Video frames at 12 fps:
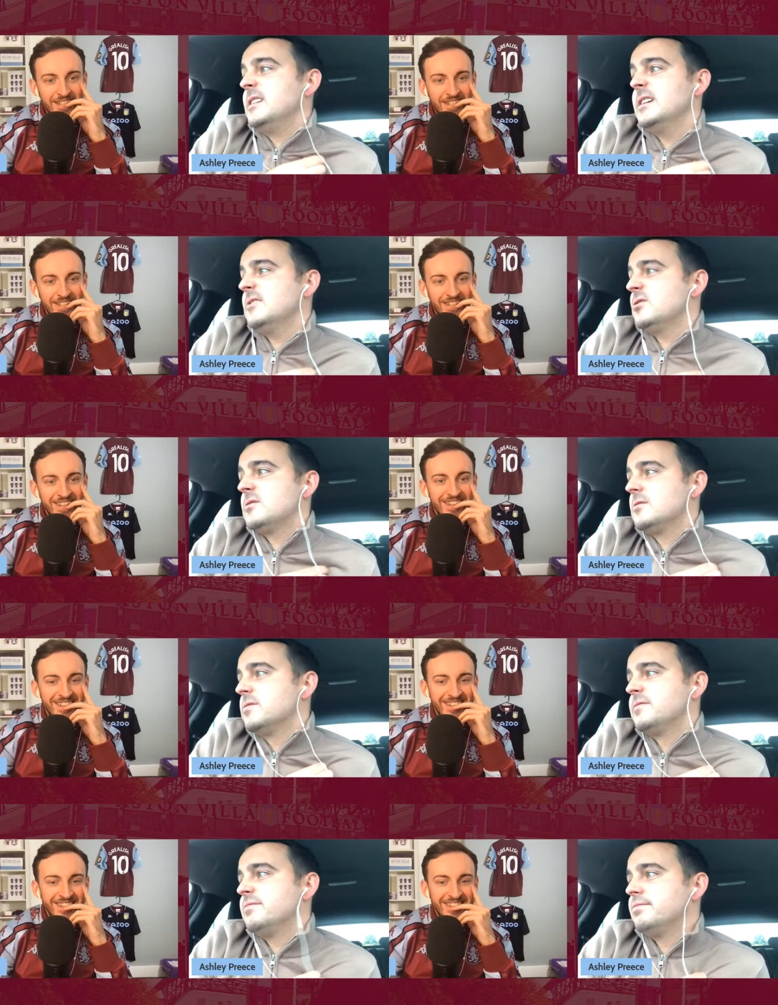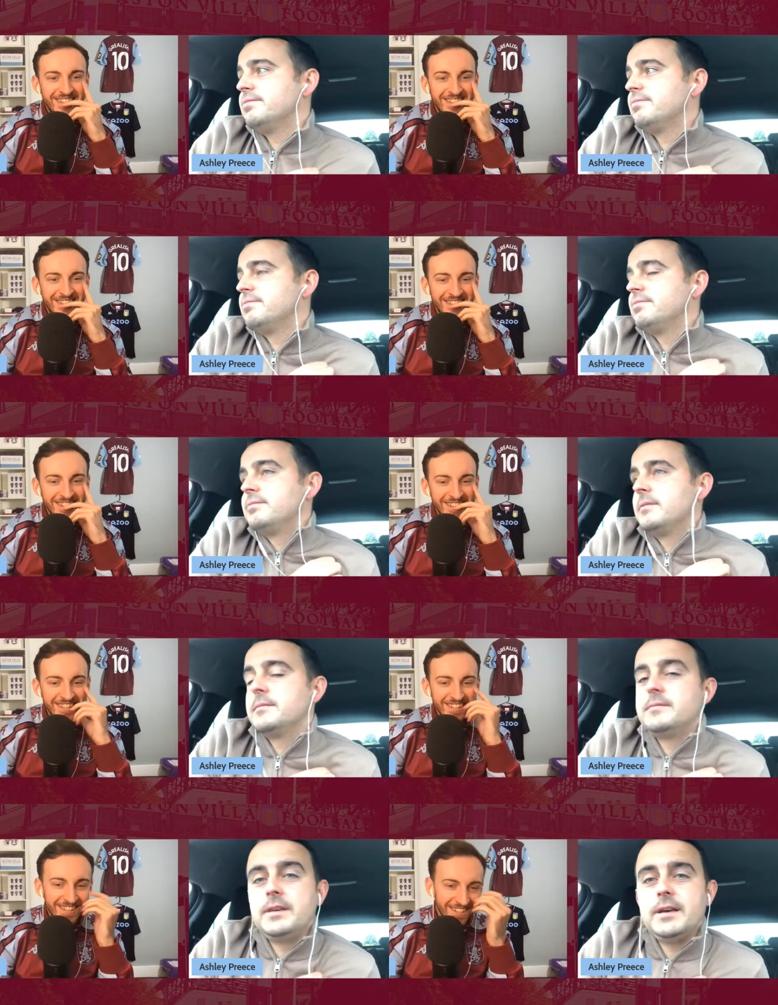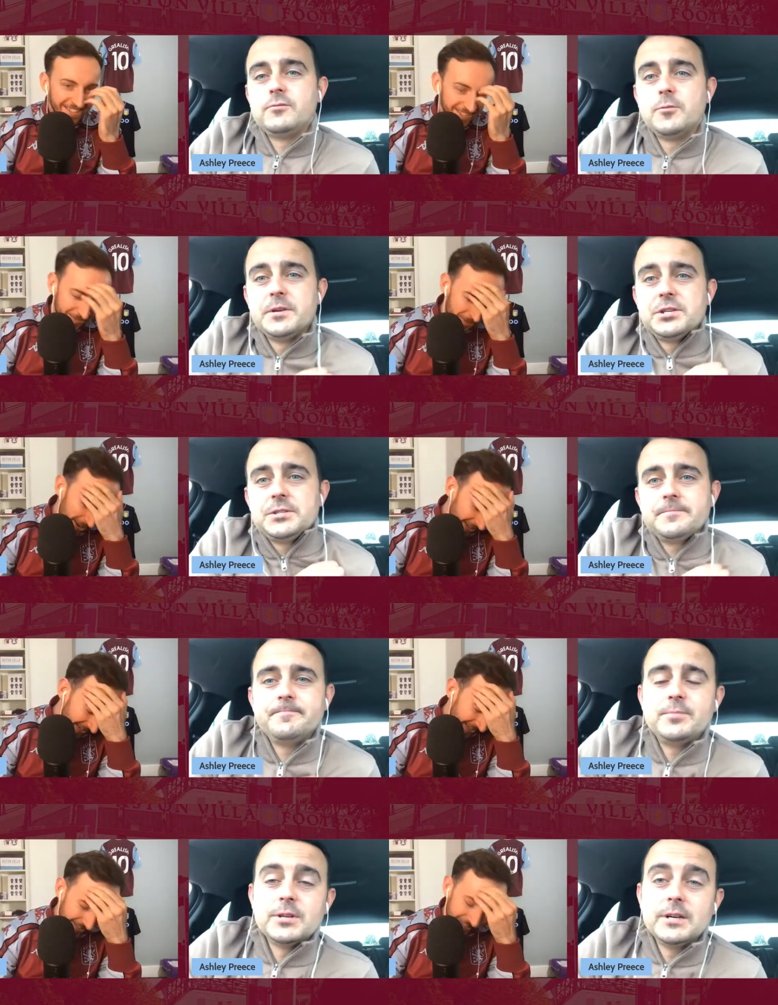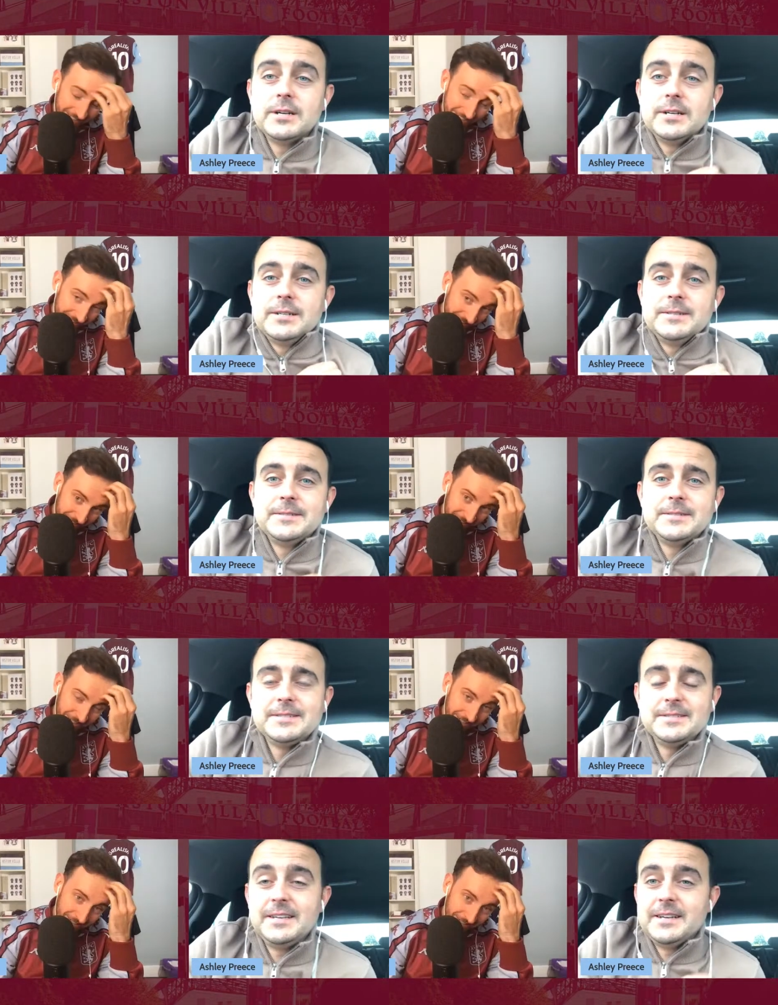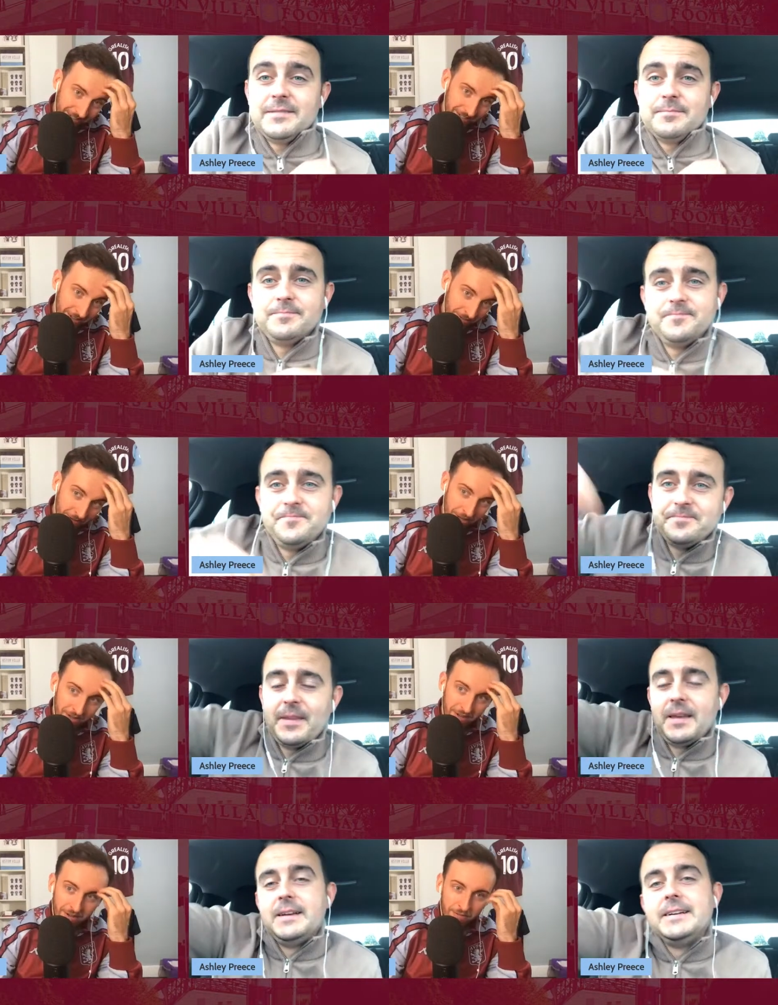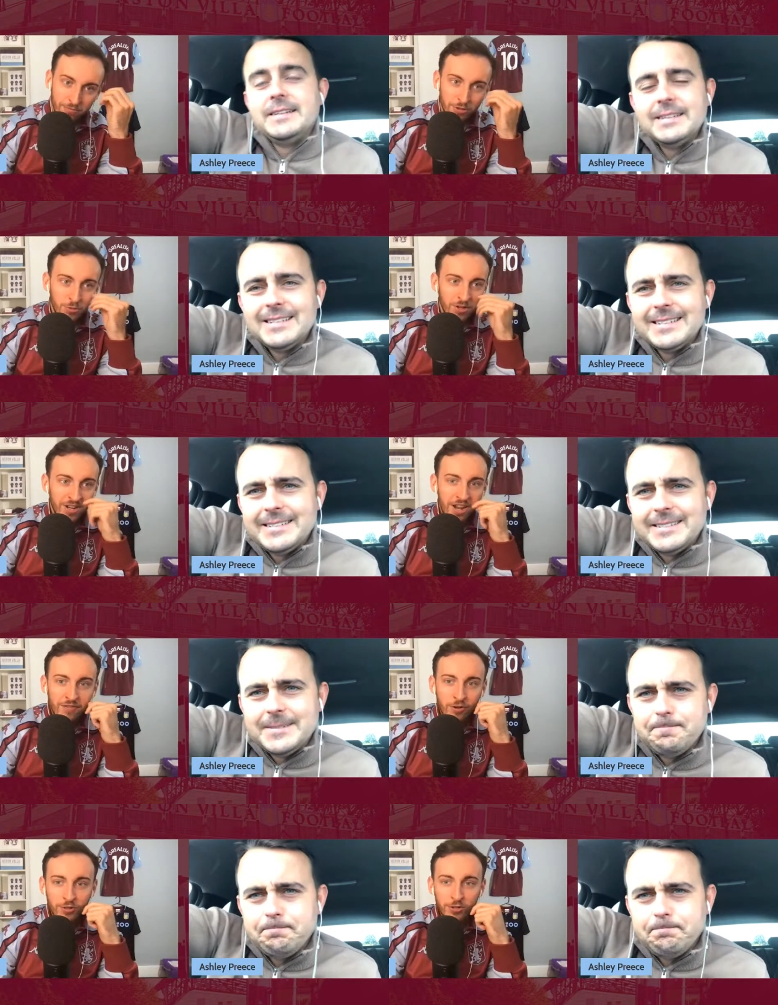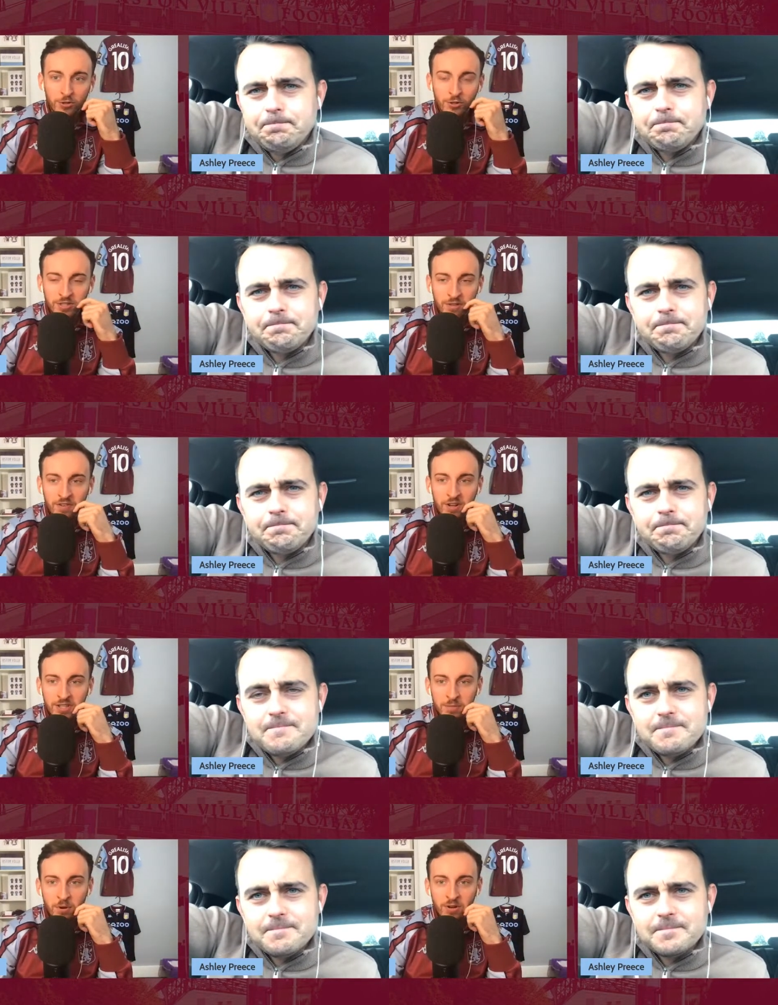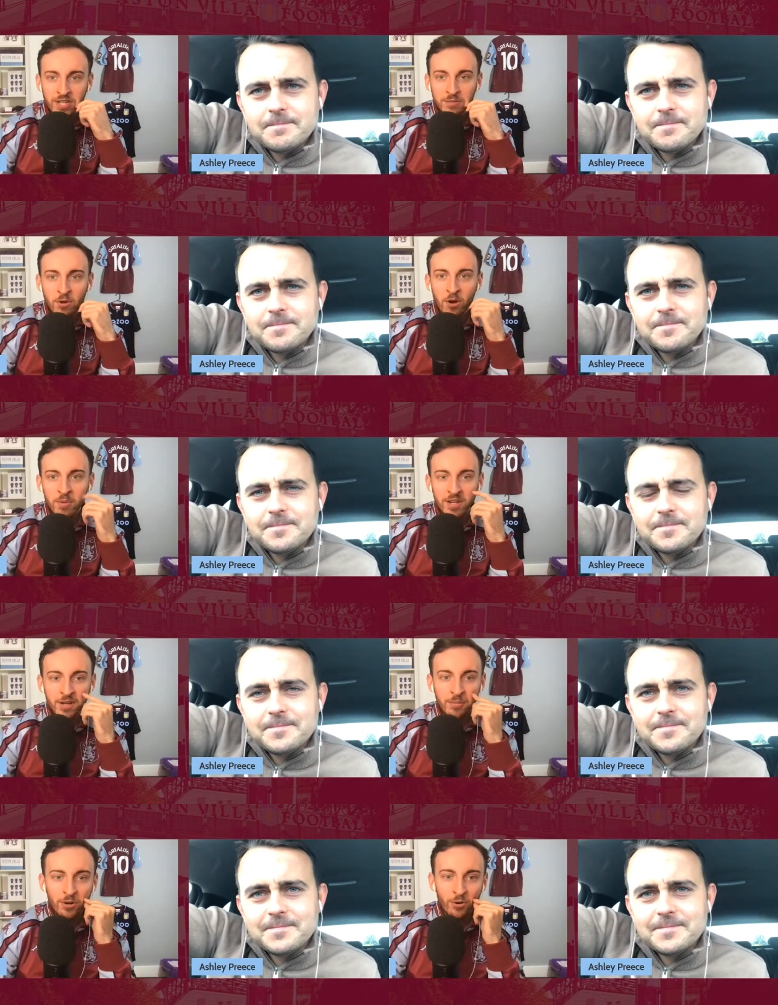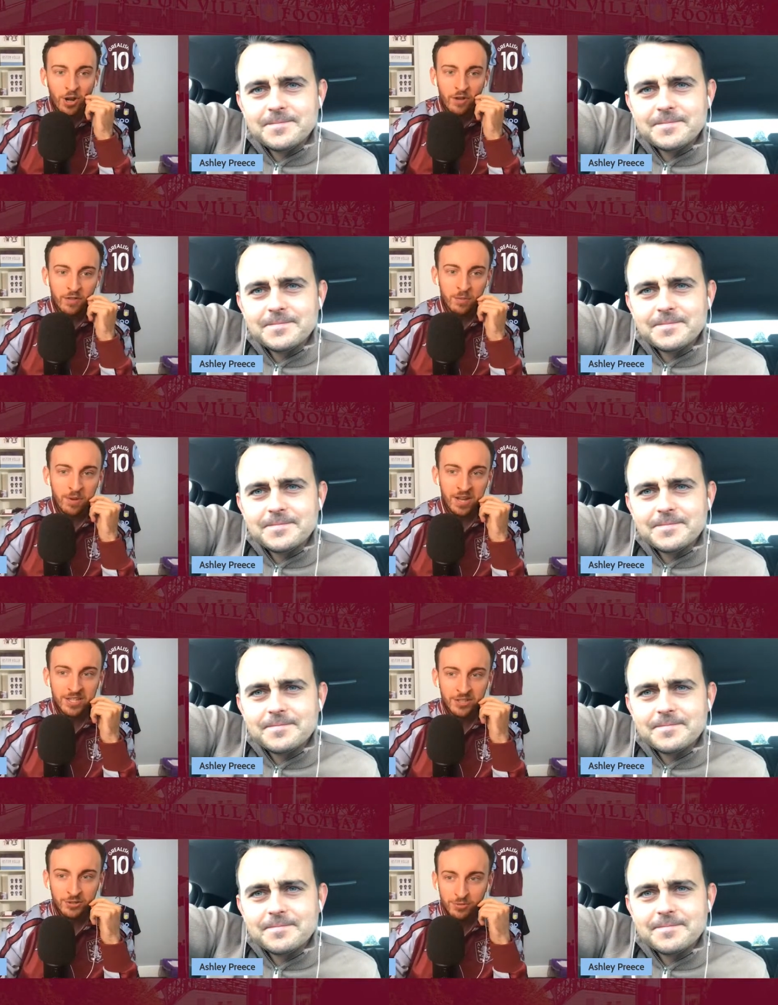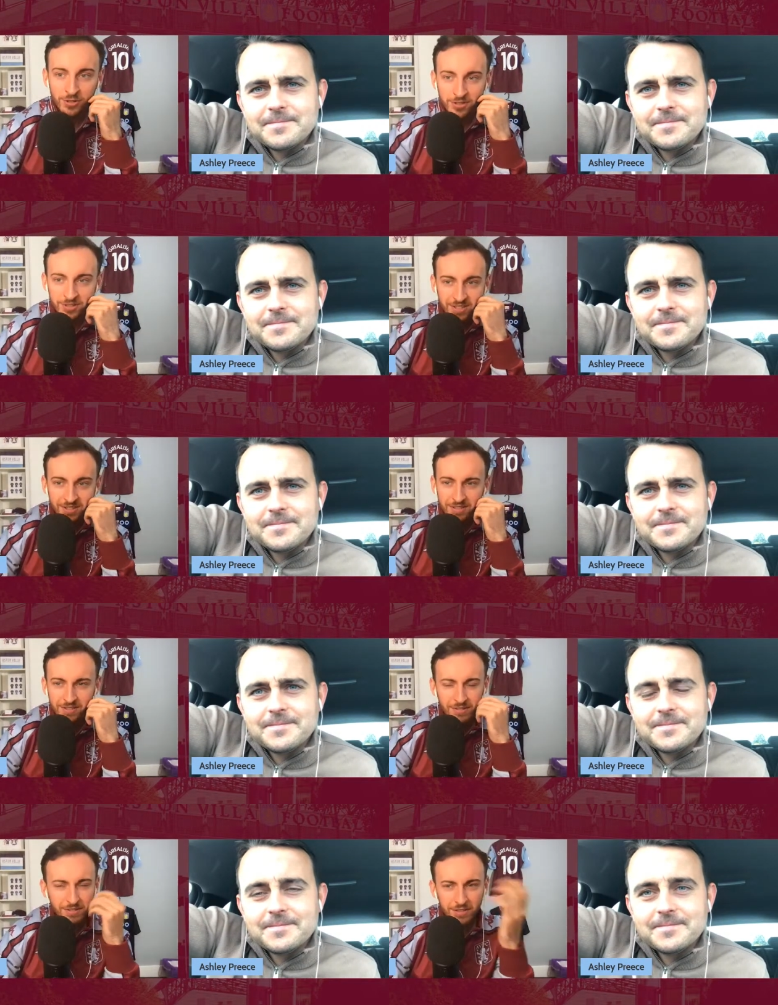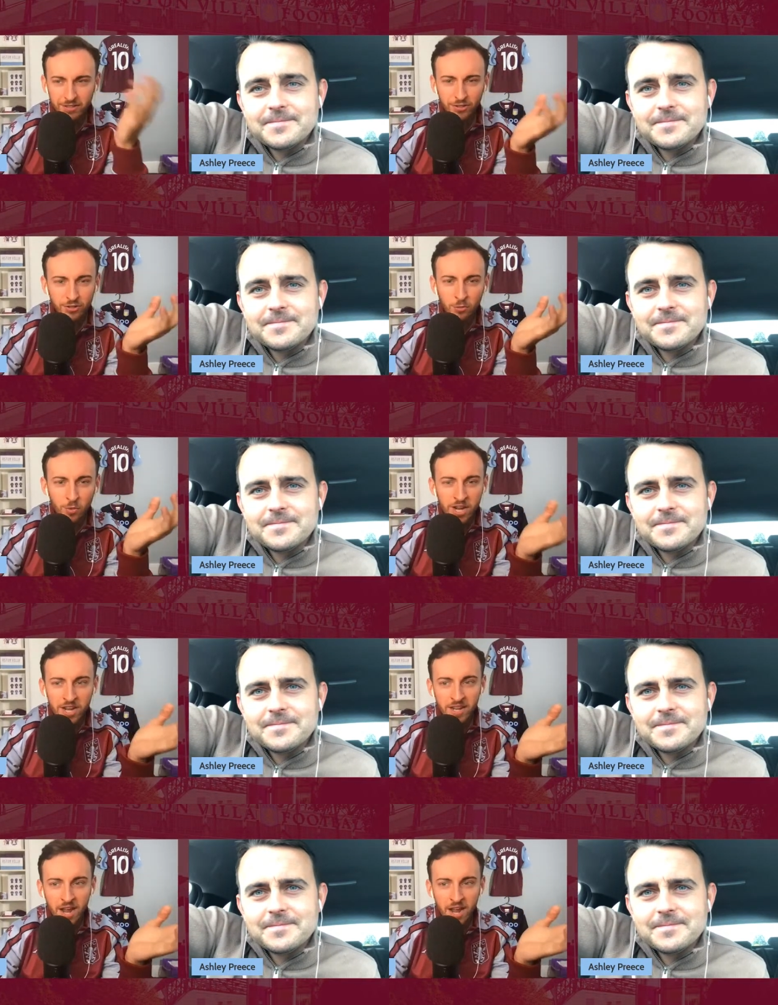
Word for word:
Speaker 1: Yeah, just, uh, yeah, rubbish. Mate. But uh, yeah.
Speaker 2: Oh, I, I just want to clarify to the audience. I feel like this podcast might be a little bit all over the place, just because it's such a weird